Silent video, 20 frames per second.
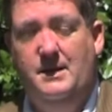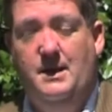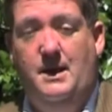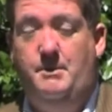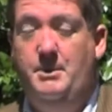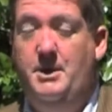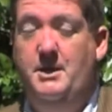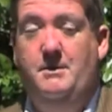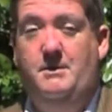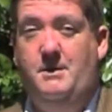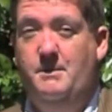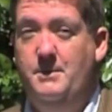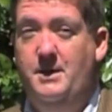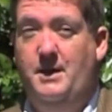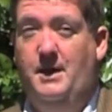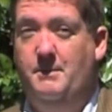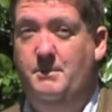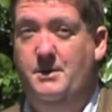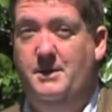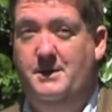I mean, look at me,
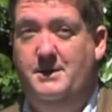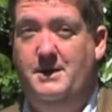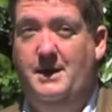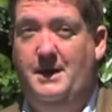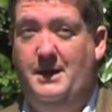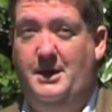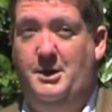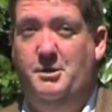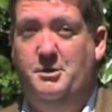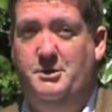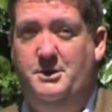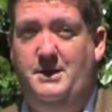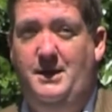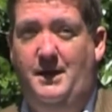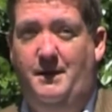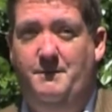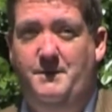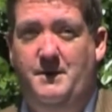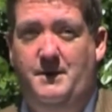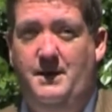I'm not exactly God's
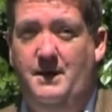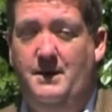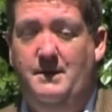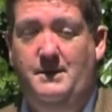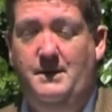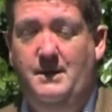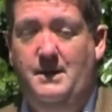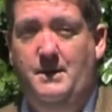gift, and yet